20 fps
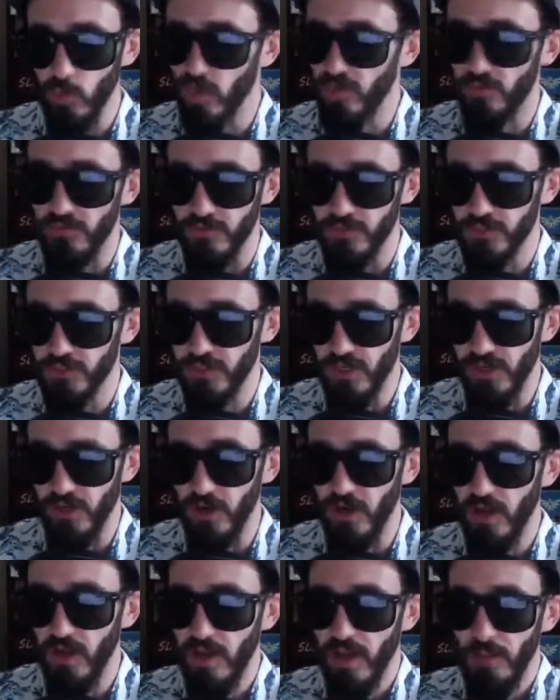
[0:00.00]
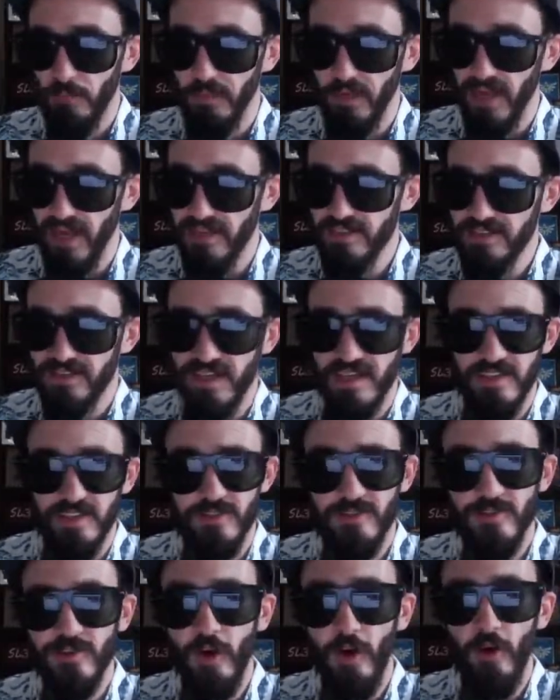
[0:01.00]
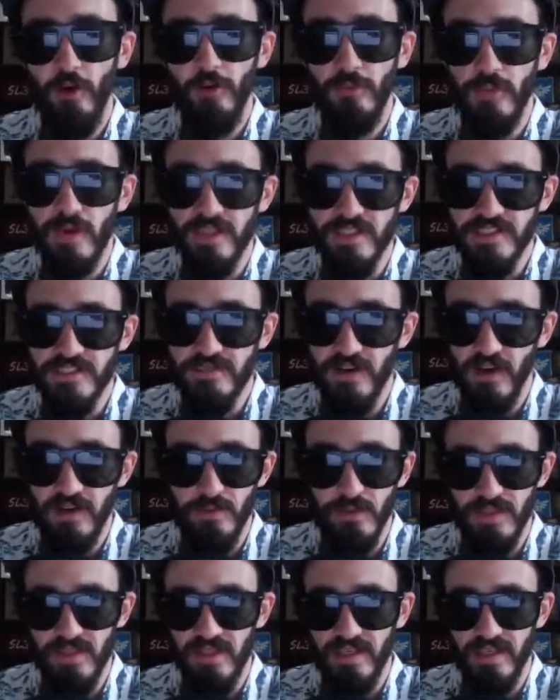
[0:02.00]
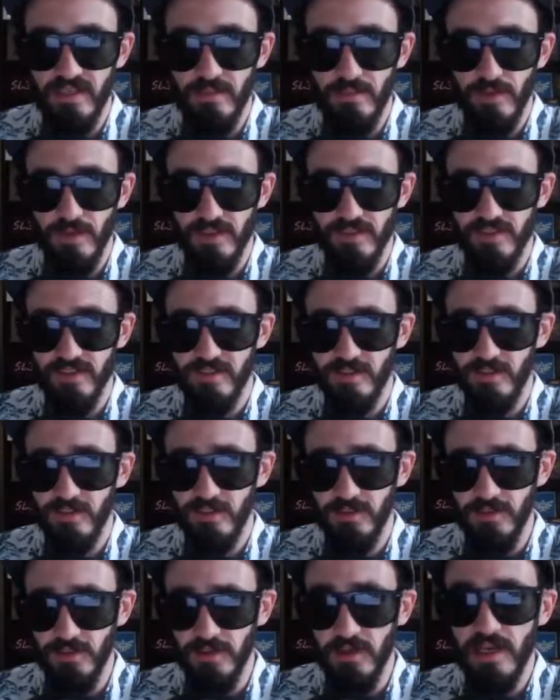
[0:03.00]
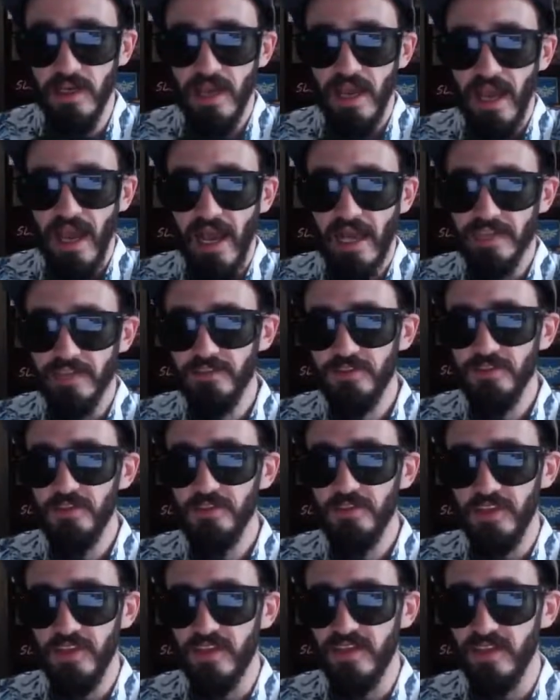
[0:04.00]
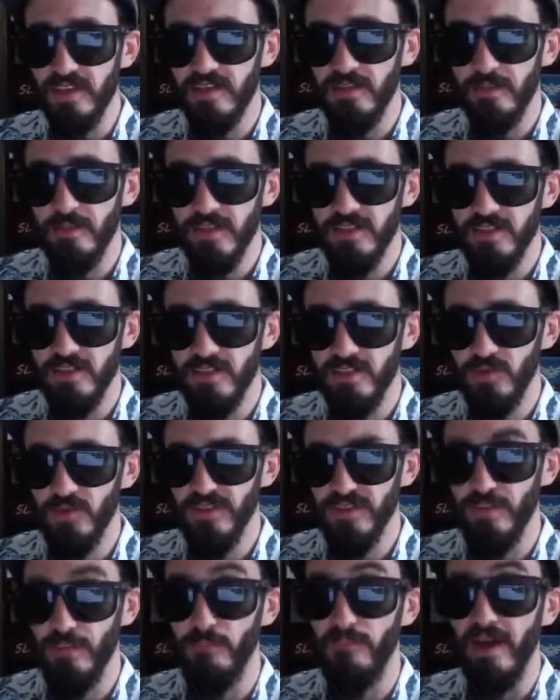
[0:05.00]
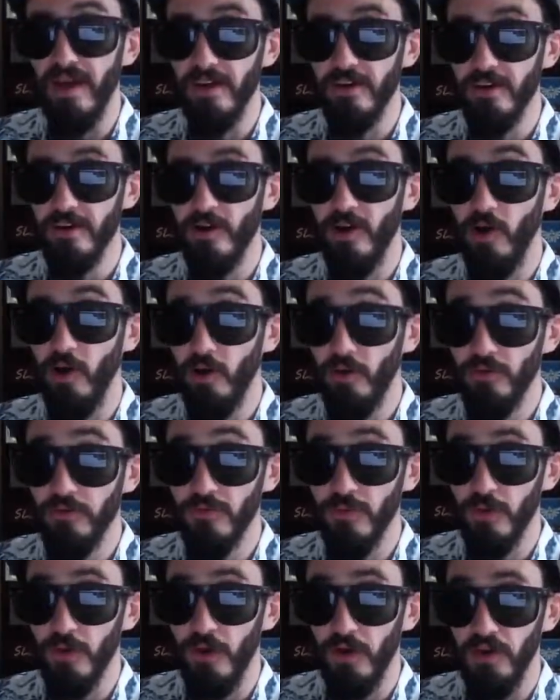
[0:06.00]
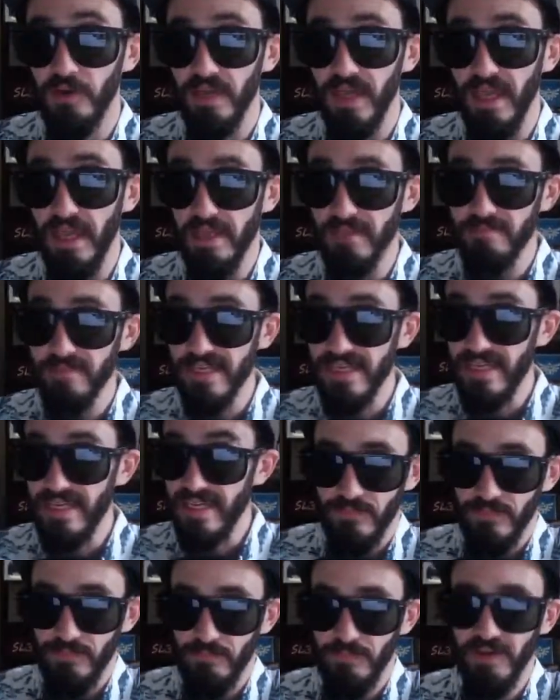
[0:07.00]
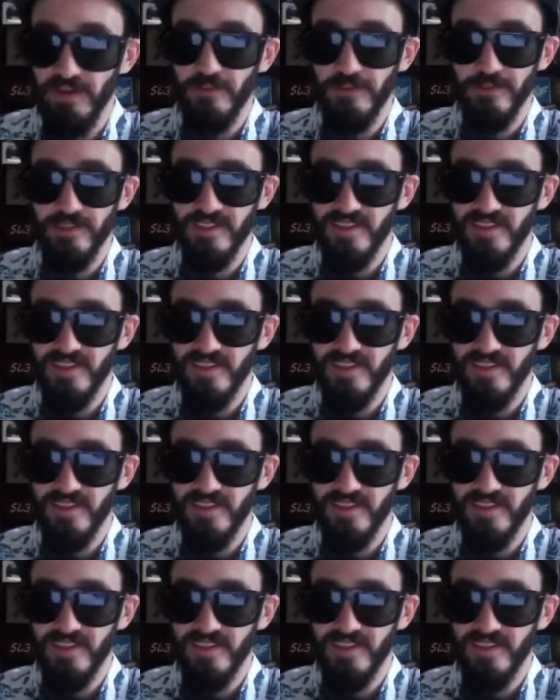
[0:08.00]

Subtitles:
1 for sure, but I just had so much fun with Kingdom Hearts 2. I do think Kingdom Hearts 2 is a better overall game, but if you